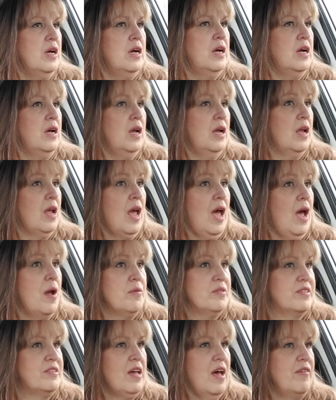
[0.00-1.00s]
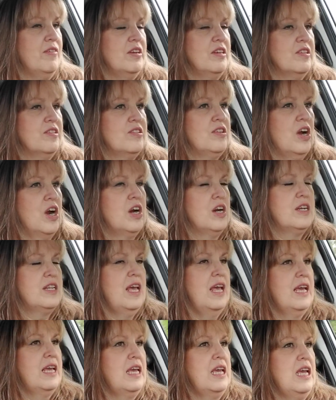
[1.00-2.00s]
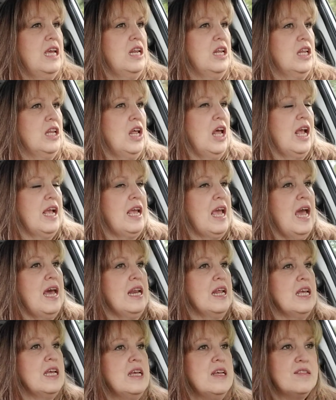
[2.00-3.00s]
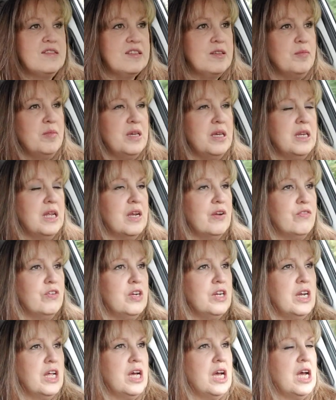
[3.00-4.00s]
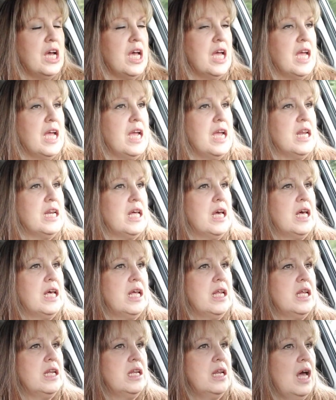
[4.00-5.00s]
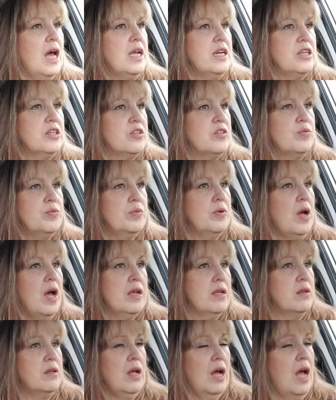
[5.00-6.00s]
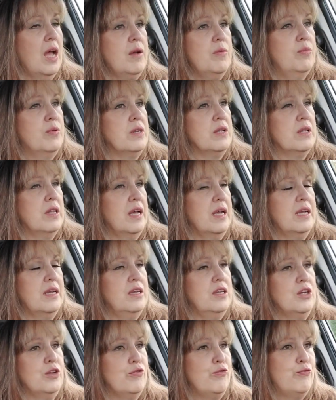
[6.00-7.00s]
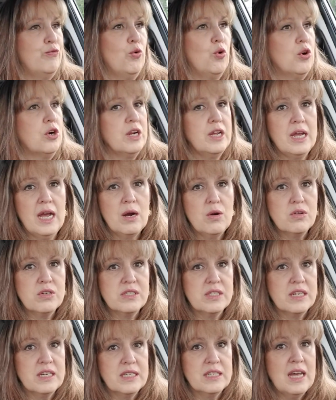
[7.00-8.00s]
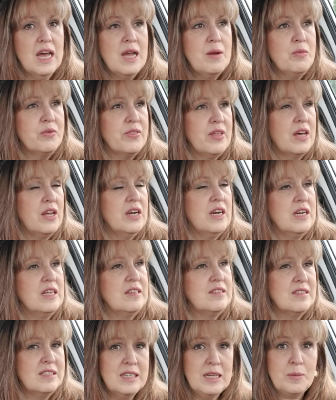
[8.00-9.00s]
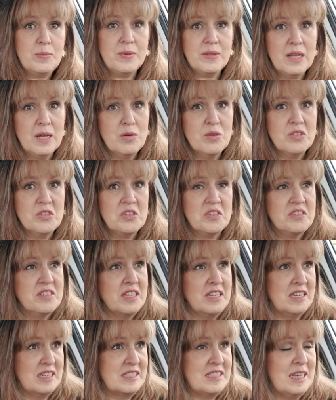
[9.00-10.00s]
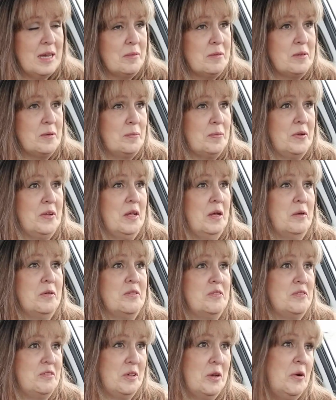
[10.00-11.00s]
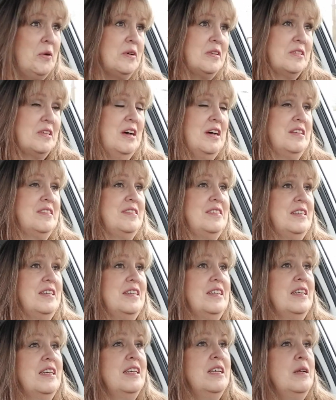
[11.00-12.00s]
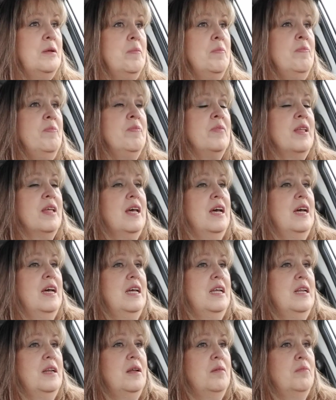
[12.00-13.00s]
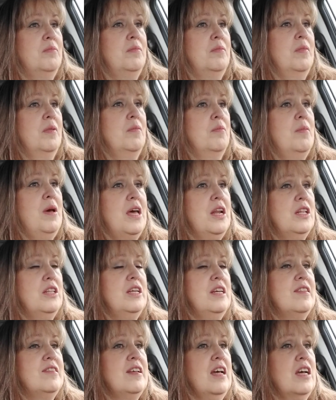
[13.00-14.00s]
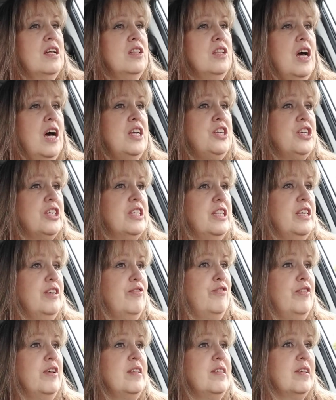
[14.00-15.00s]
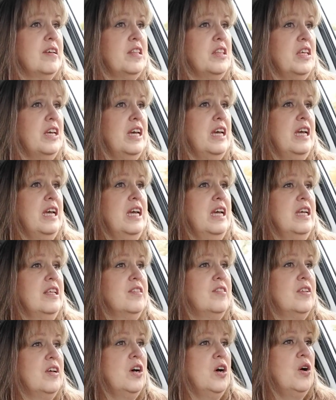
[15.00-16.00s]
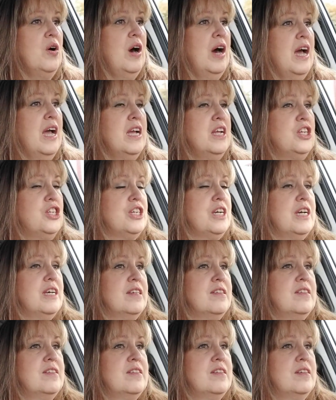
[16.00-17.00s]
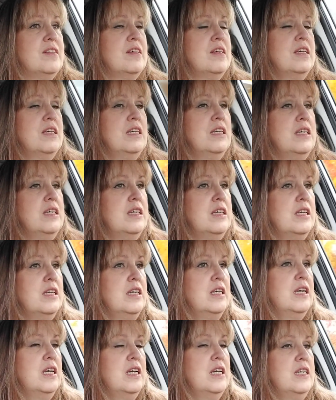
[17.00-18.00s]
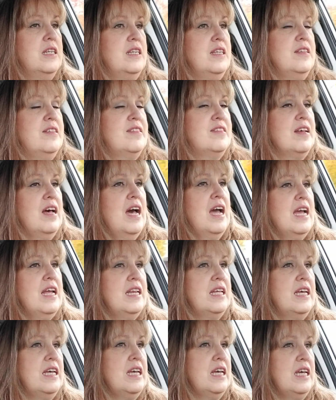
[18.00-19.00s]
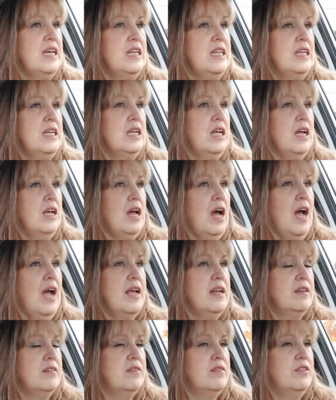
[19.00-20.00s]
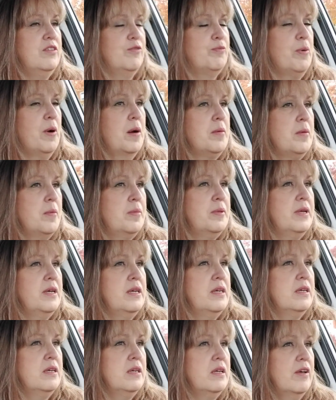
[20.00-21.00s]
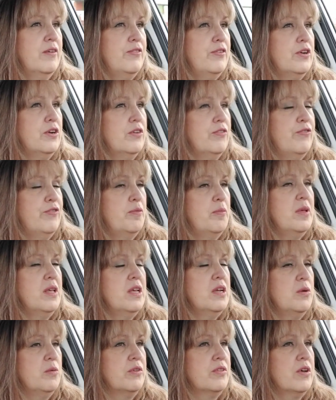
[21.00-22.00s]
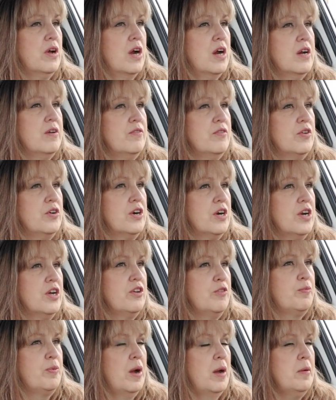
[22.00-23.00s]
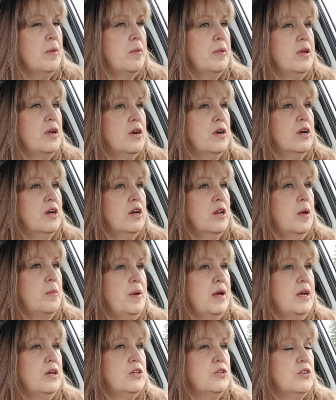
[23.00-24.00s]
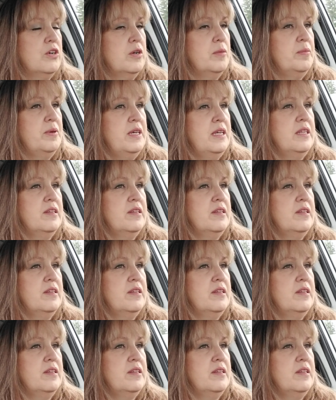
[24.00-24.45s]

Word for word: I, I was having to start taking like antihistamine every night and I just I, I went like you know 40 hours at a time without any sleep and that was just unacceptable I was so exhausted and mentally psychologically physically so I just decided I you've probably if you're familiar with carnivore you've probably heard about Jordan